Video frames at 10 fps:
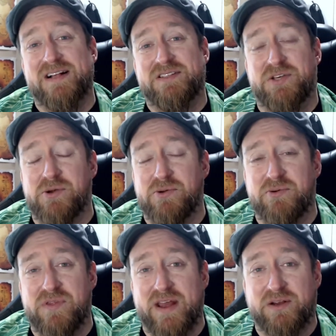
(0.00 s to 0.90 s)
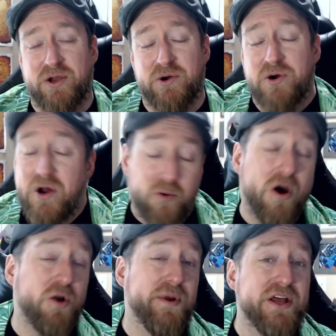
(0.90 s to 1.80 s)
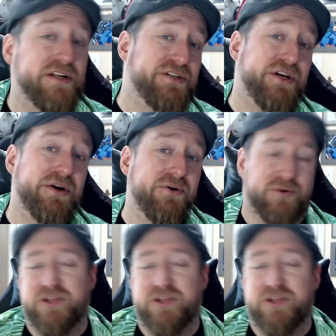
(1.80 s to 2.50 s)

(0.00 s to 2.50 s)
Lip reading: to then go, what are we gonna do?